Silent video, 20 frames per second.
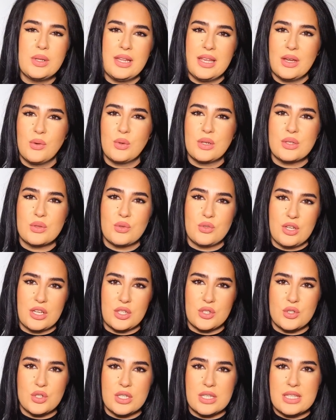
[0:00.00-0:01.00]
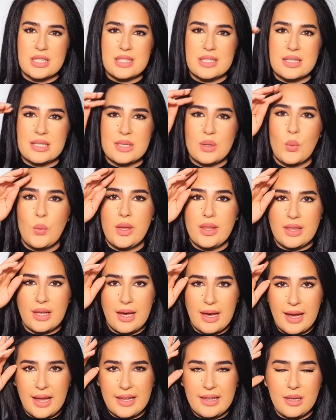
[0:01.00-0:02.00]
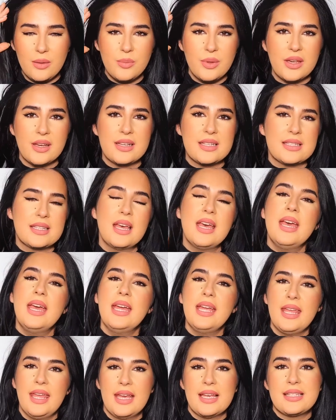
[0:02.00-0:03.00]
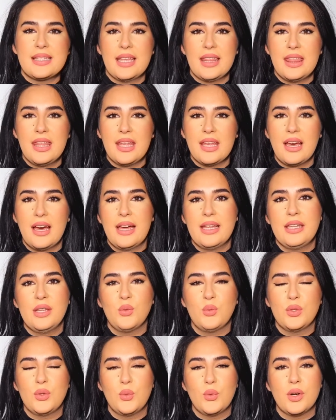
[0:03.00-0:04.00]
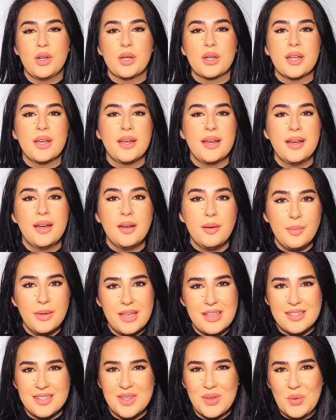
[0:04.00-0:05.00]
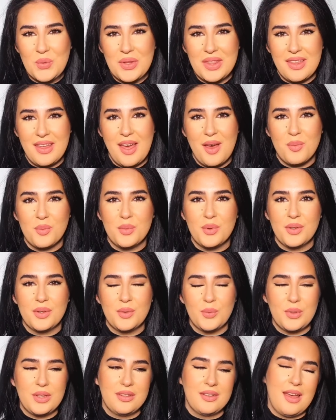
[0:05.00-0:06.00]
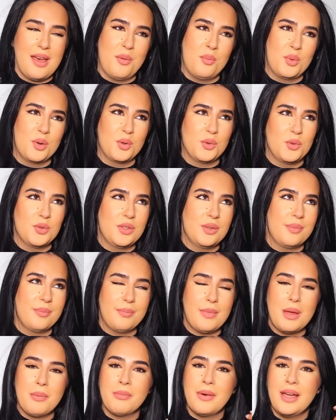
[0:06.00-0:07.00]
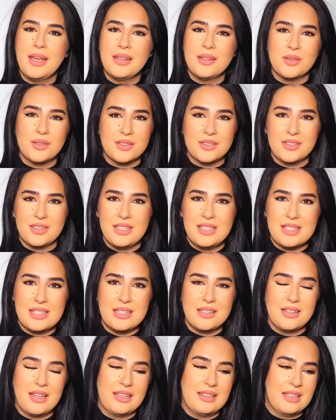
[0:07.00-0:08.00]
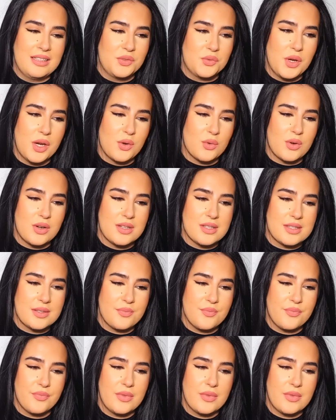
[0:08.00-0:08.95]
layering suggestions with honey because yes, I think honey would work amazing with amber wood. My mind is still at that fragrance.